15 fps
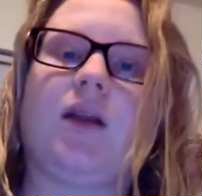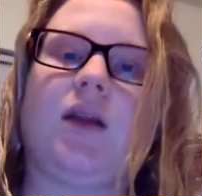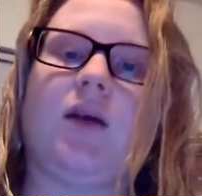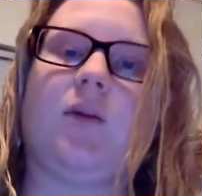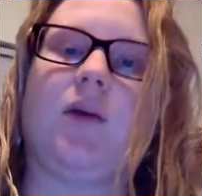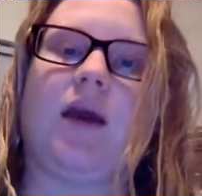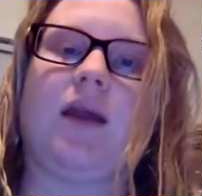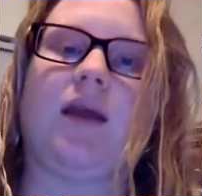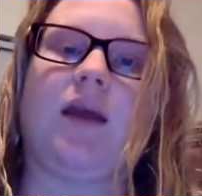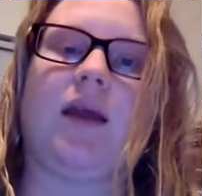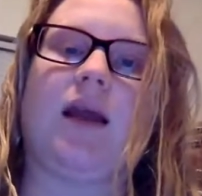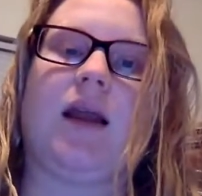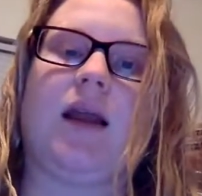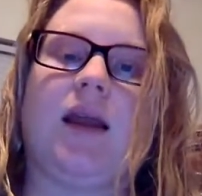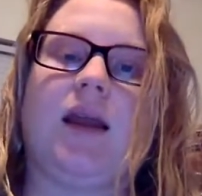of puts it in a way
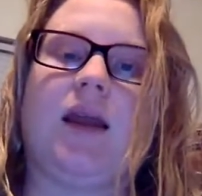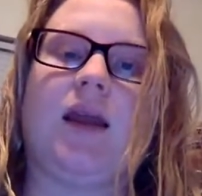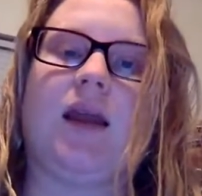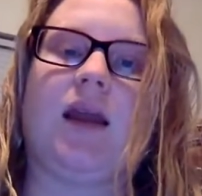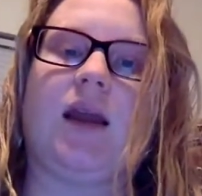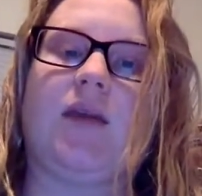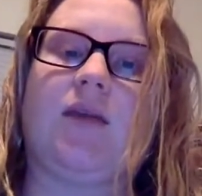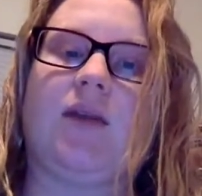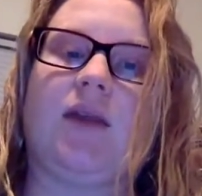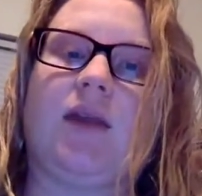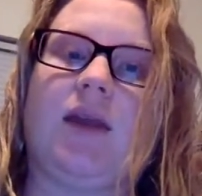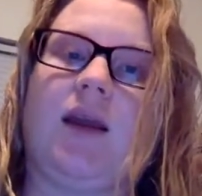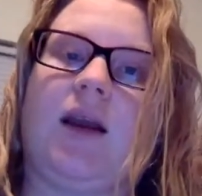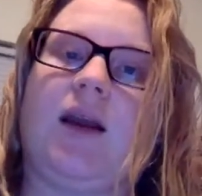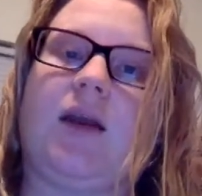that anything and
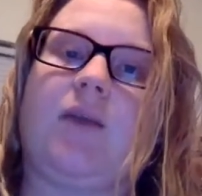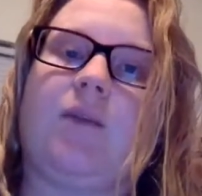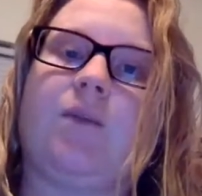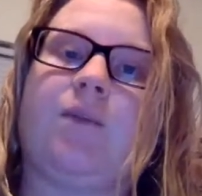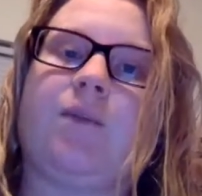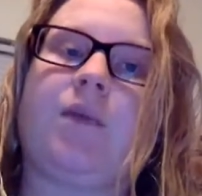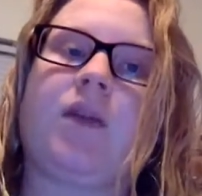everything